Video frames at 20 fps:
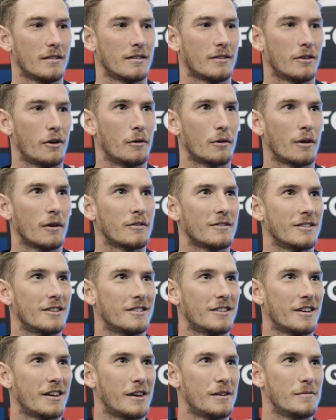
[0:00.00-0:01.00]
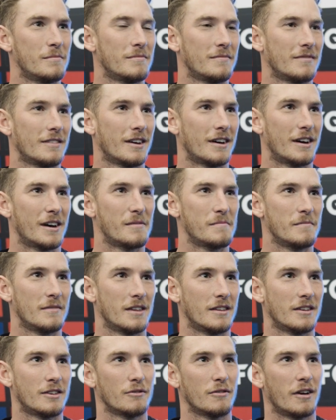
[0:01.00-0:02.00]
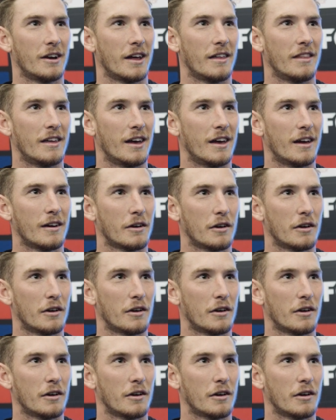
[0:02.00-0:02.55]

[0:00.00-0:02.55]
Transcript: told I was in the team, then to run out there.